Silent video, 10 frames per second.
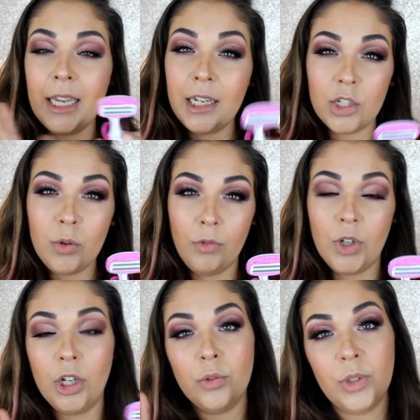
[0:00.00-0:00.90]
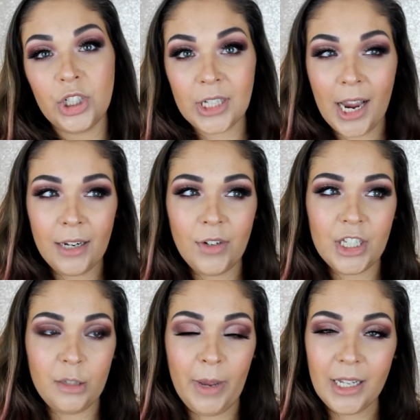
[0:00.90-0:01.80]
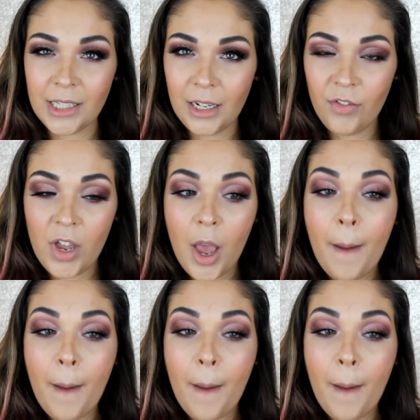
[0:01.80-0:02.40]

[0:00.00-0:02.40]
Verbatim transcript: it is twelve dollars, which is kind of expensive.